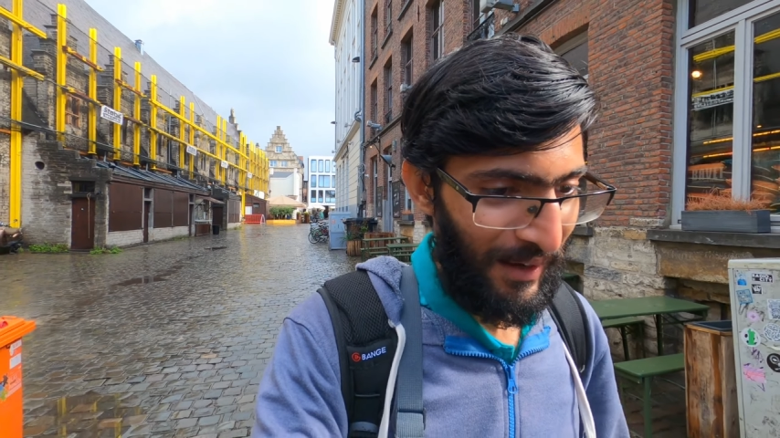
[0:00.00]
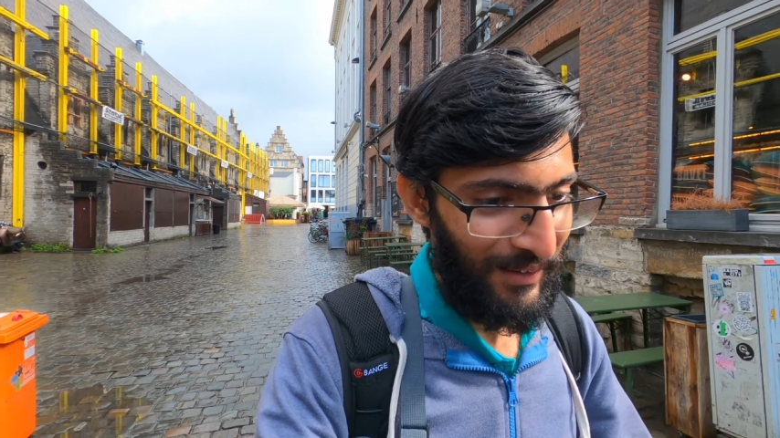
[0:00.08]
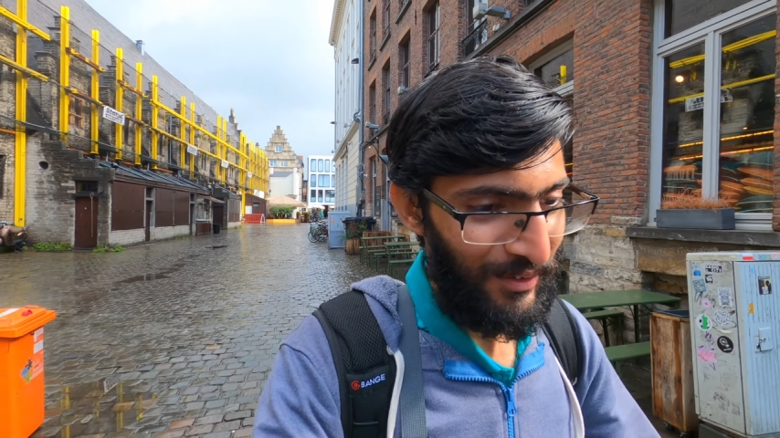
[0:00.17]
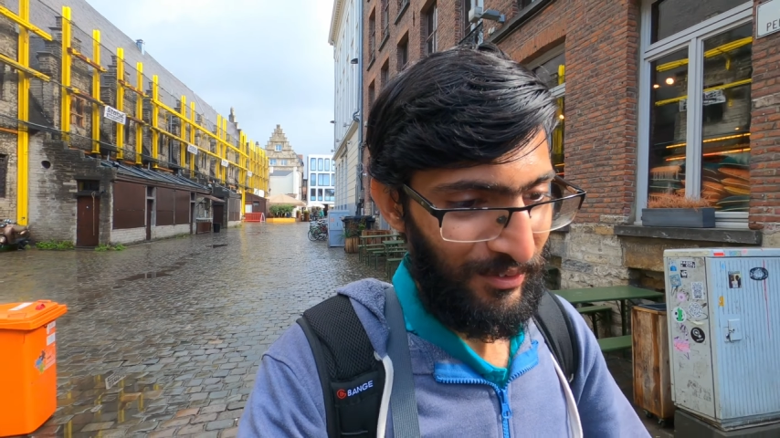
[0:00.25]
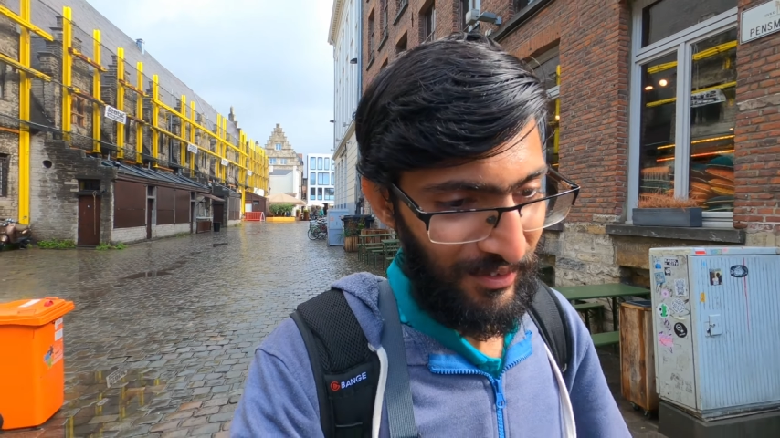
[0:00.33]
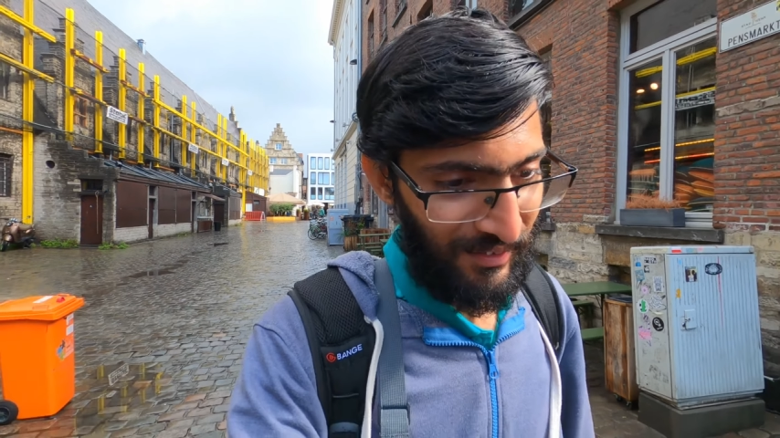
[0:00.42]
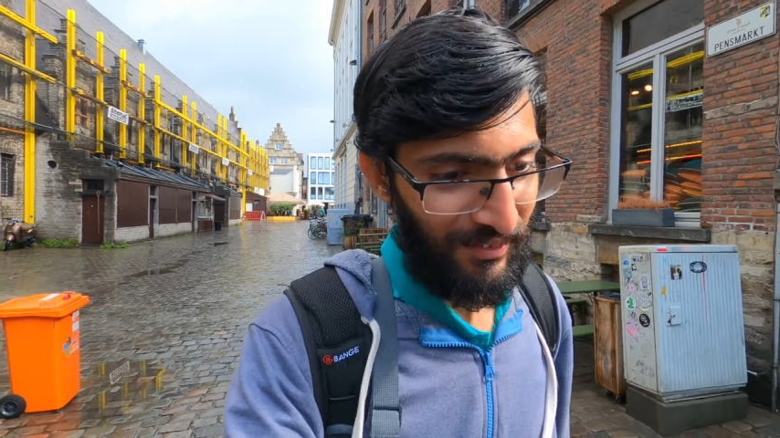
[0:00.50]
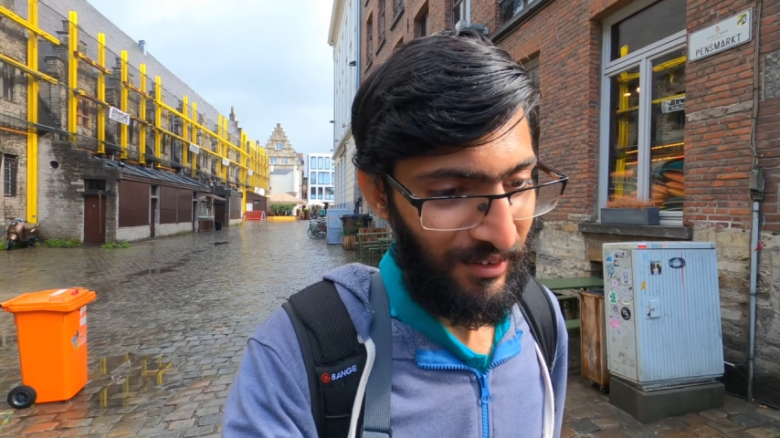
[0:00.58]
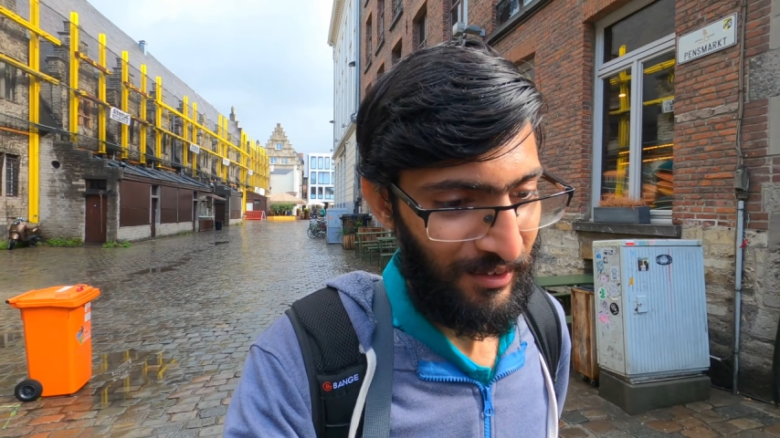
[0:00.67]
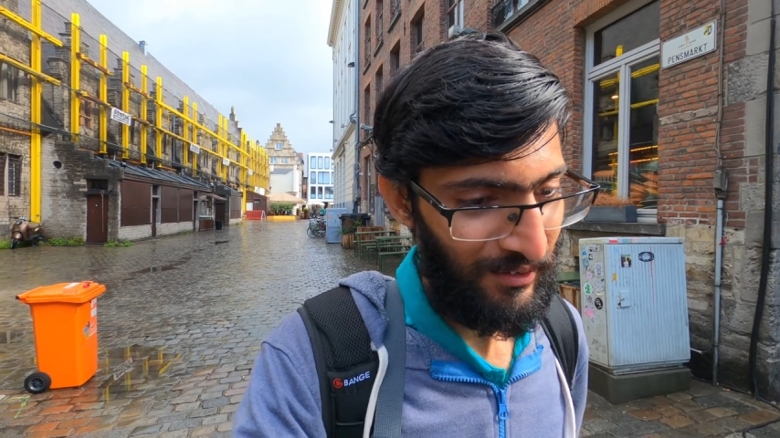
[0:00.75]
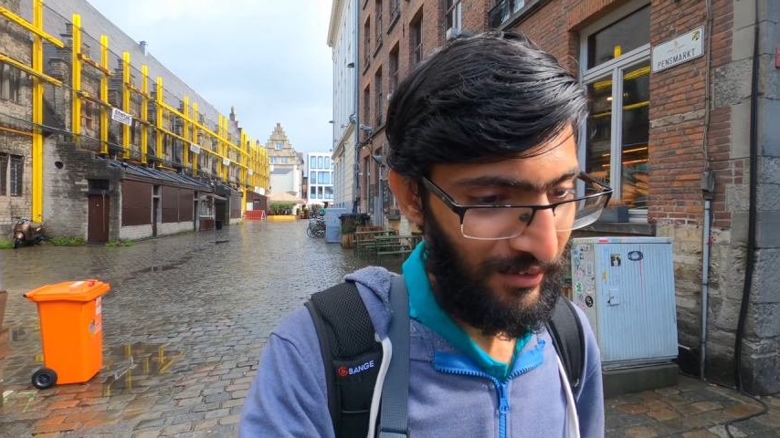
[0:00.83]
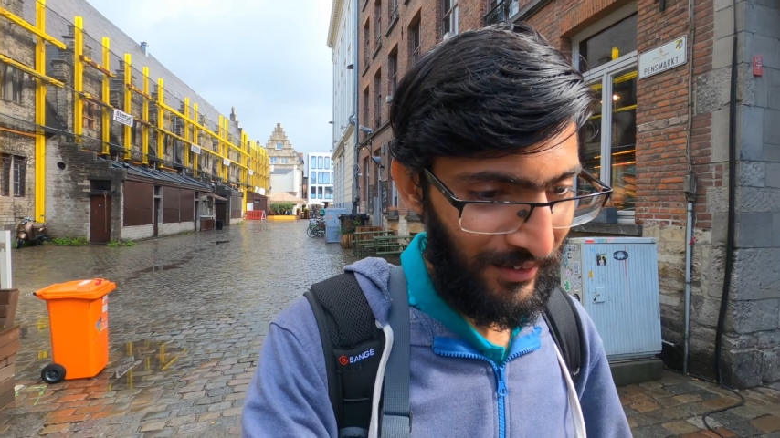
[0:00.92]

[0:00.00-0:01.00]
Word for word: manage with